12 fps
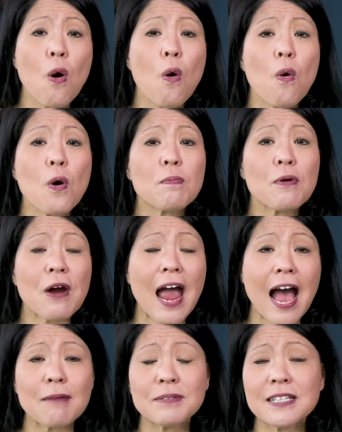Or
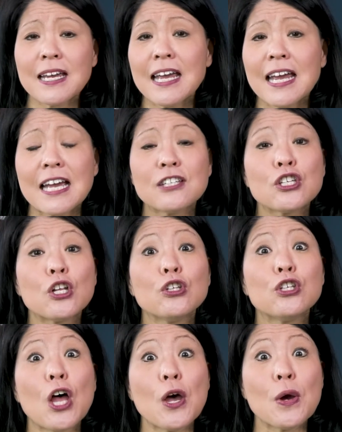perhaps it's a
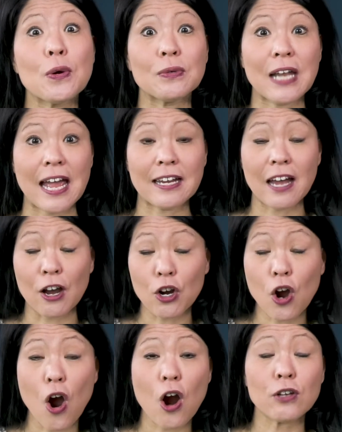loan, like a
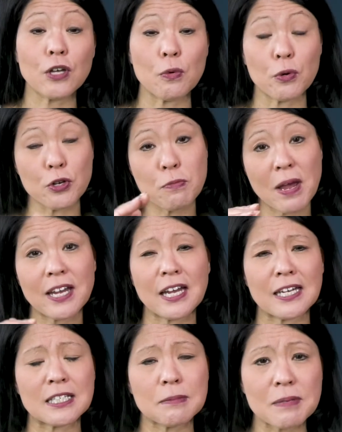car loan where you're
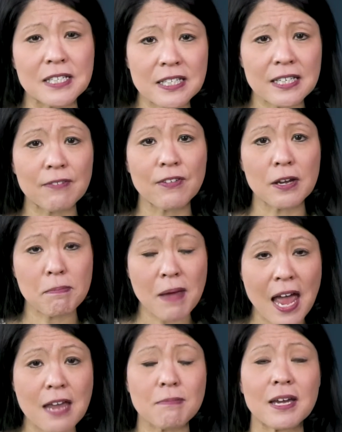making a specific
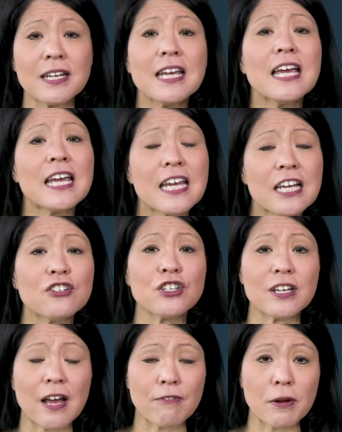payment each
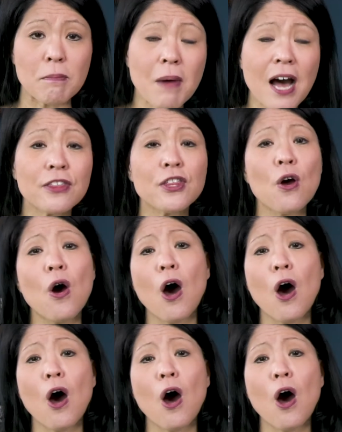and every month,